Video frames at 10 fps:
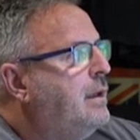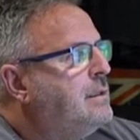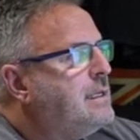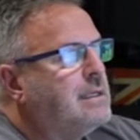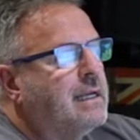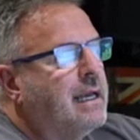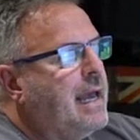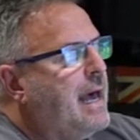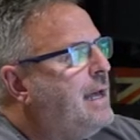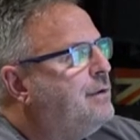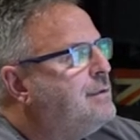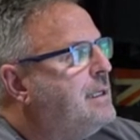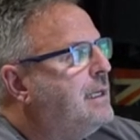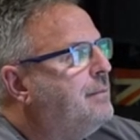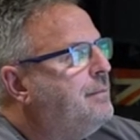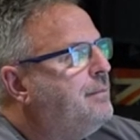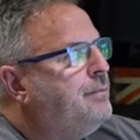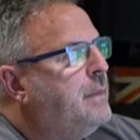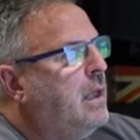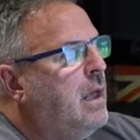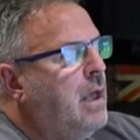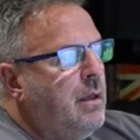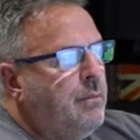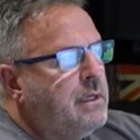Sounds like a car, doesn't it? But